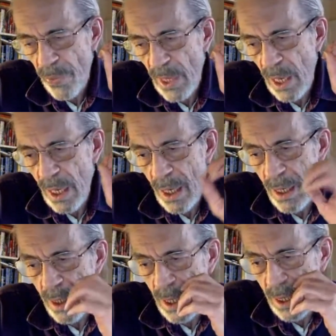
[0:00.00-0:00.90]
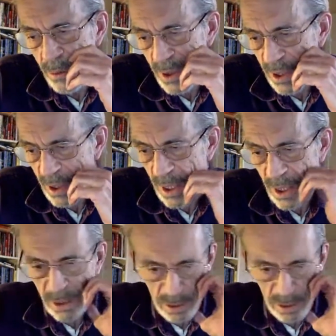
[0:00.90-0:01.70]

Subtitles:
I was telling,